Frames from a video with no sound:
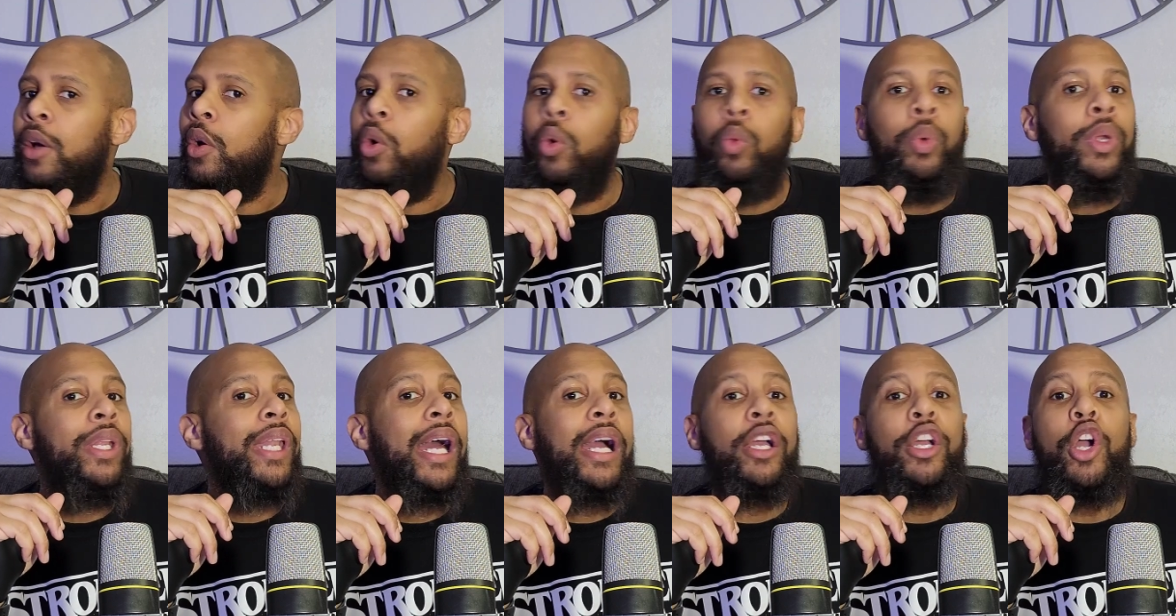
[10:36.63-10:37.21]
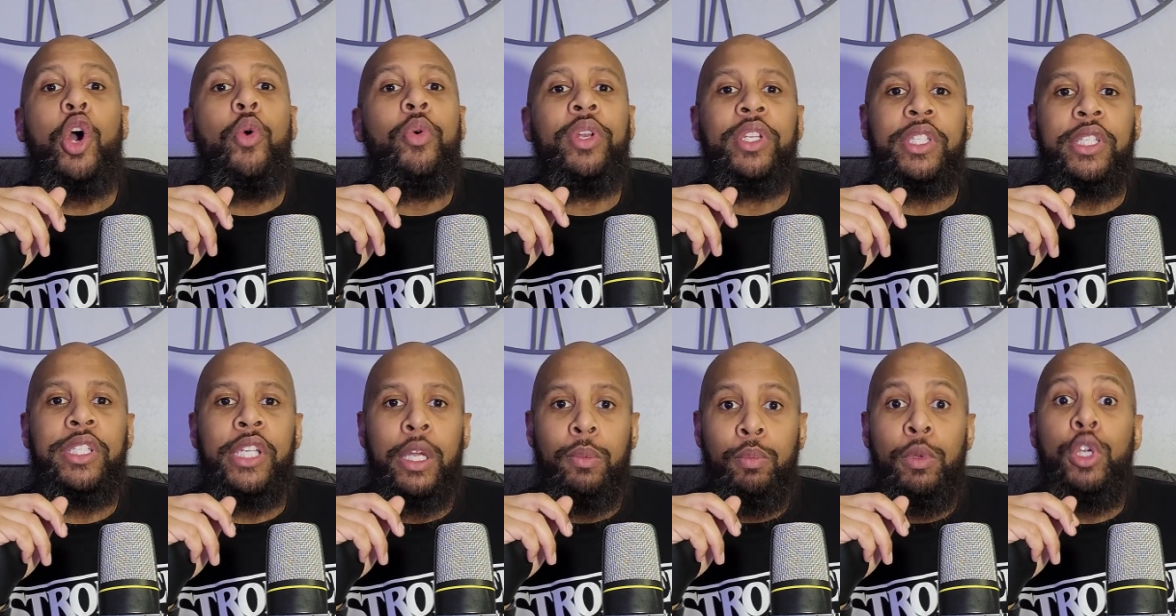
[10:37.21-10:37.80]
We not going to
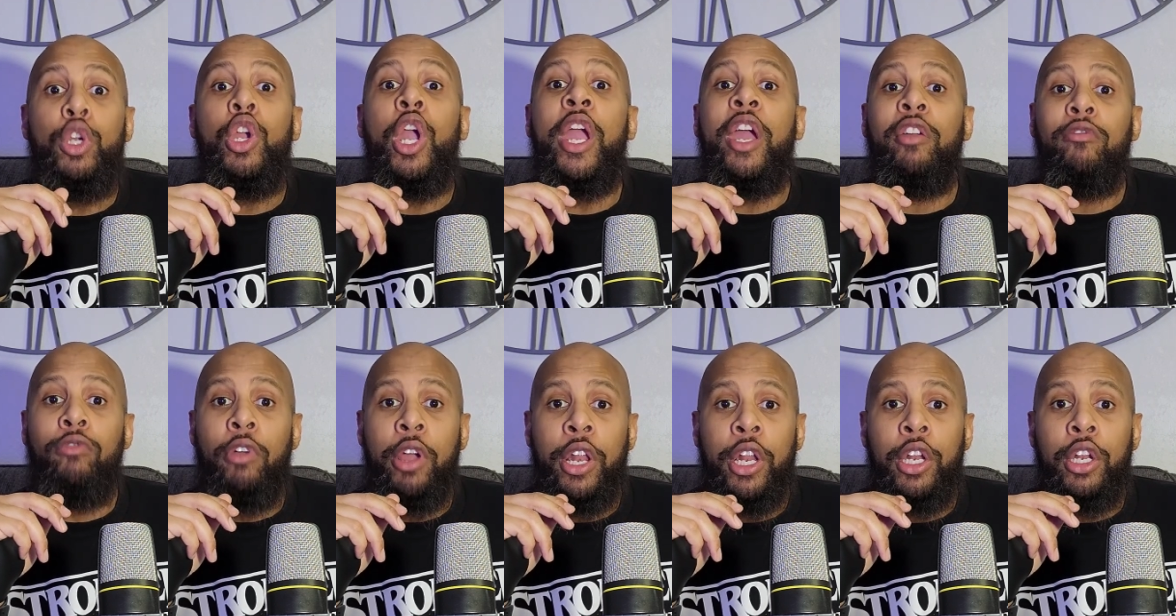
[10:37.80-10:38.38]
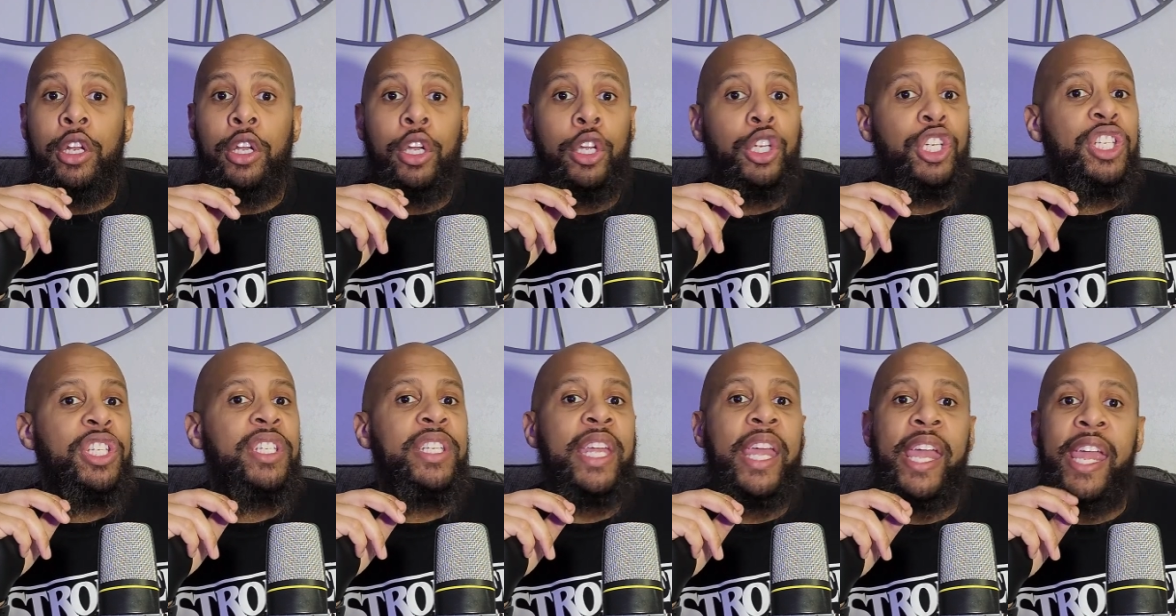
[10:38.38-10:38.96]
sleep. We getting ready to
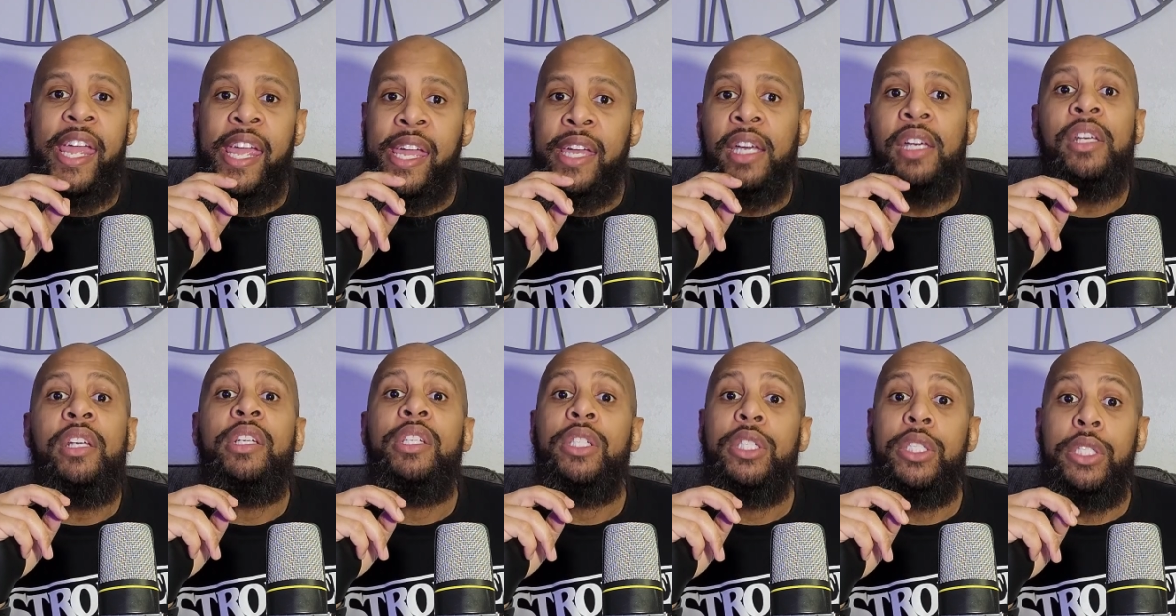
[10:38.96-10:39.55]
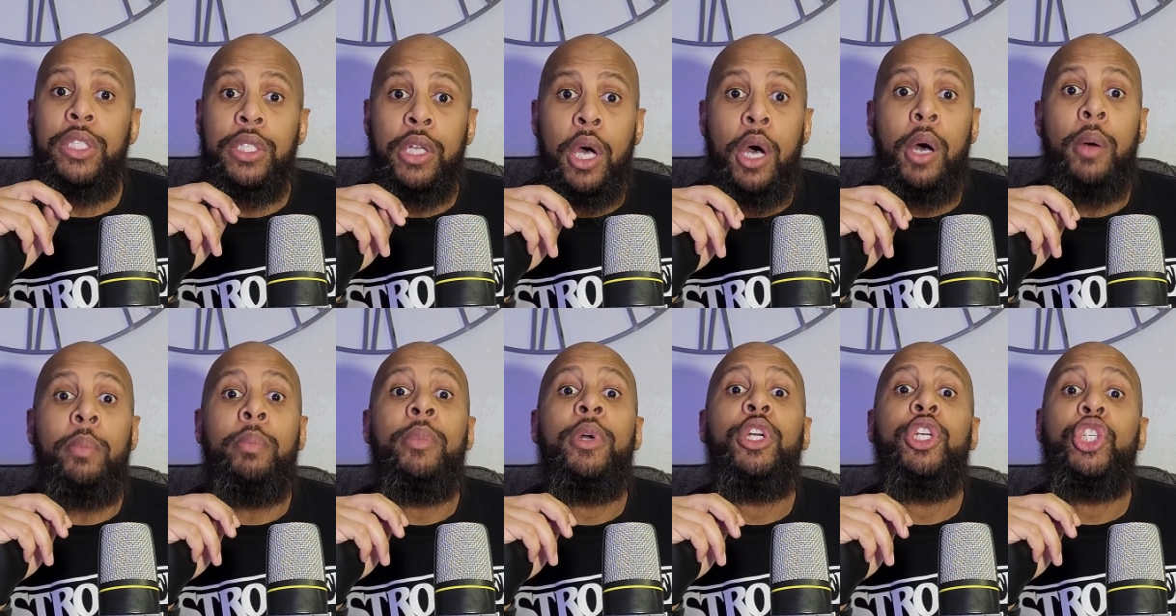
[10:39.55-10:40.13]
tear
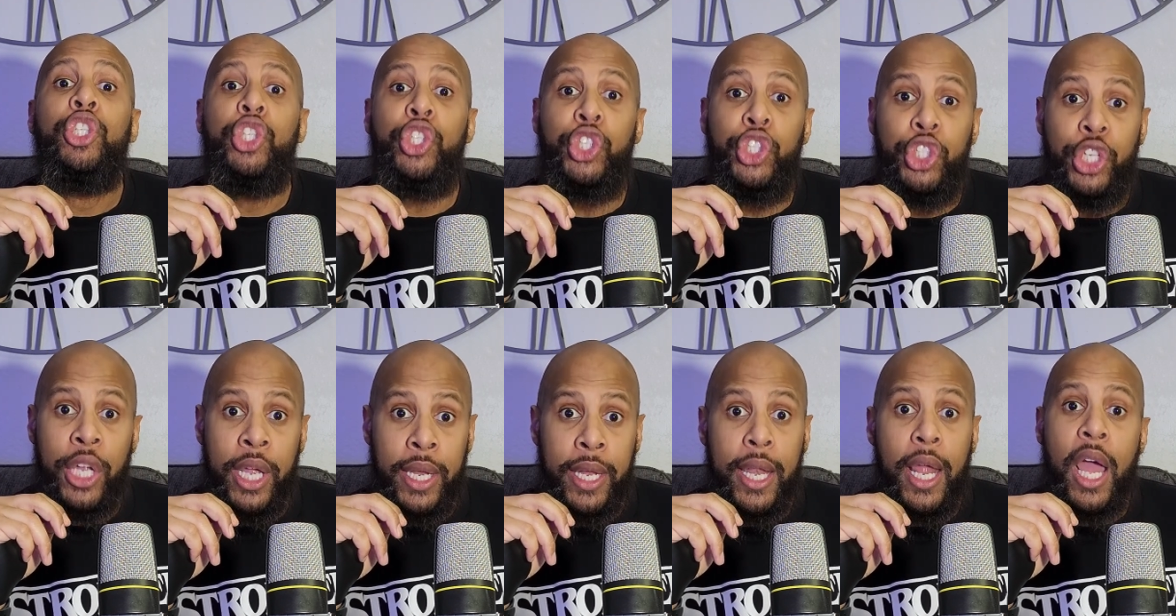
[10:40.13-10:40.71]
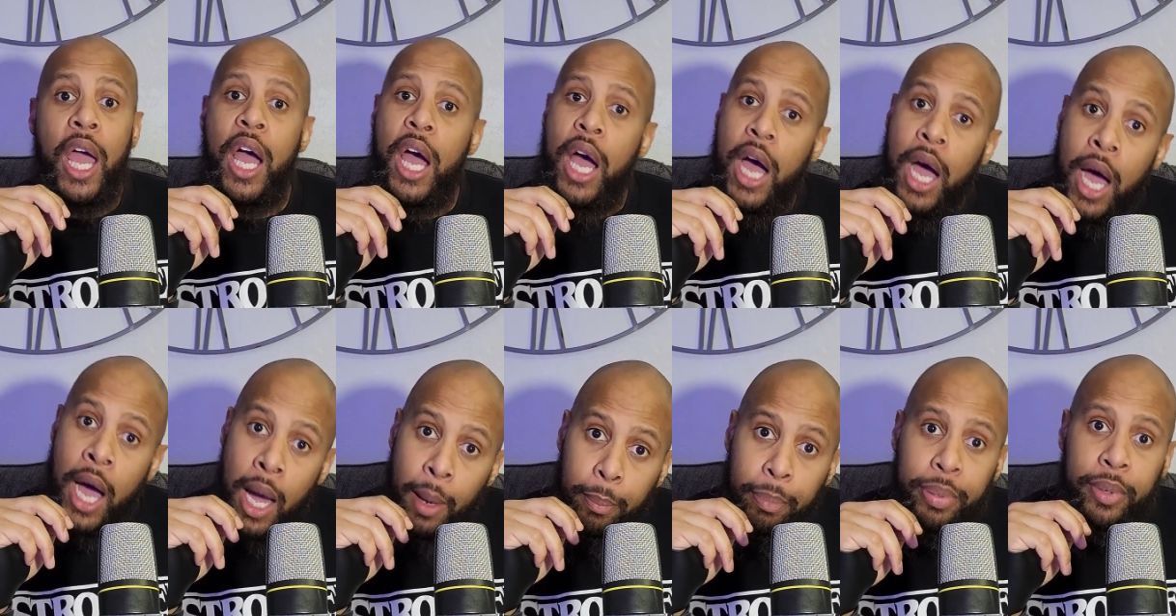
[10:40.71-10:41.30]
some shit
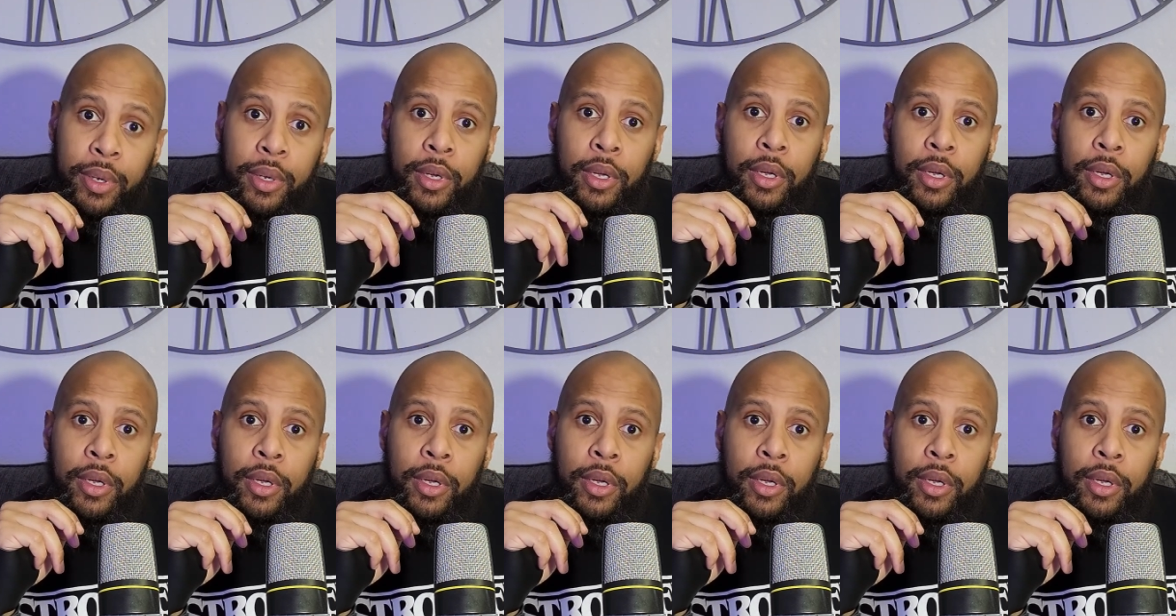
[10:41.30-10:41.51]
up.